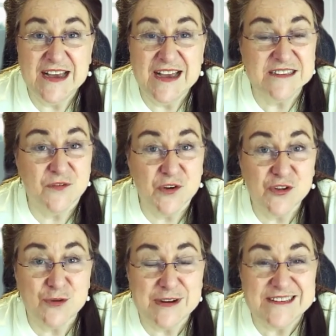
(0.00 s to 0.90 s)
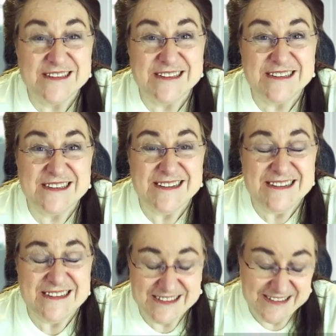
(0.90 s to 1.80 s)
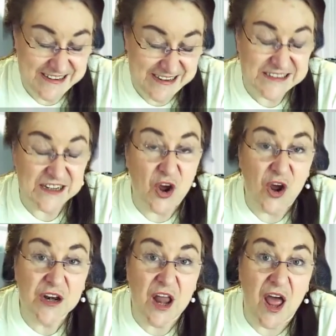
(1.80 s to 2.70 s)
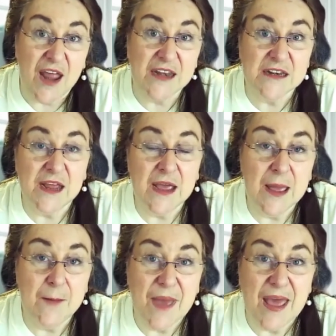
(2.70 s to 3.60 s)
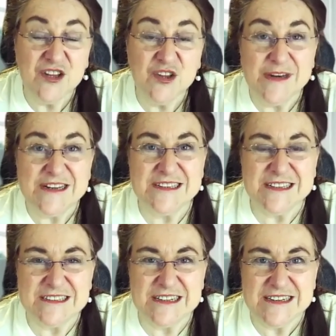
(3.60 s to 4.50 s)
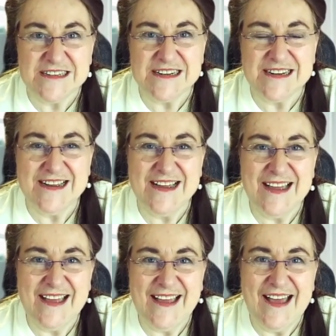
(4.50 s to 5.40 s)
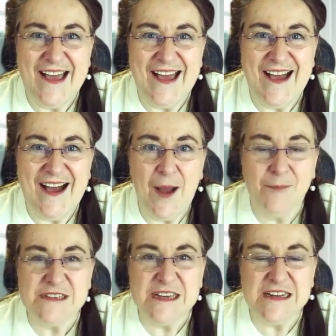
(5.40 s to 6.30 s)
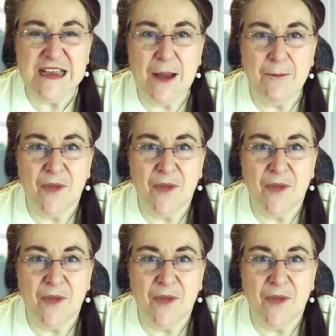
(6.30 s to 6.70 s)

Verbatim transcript: as a virtual assistant, as an online management assistant. I'm setting up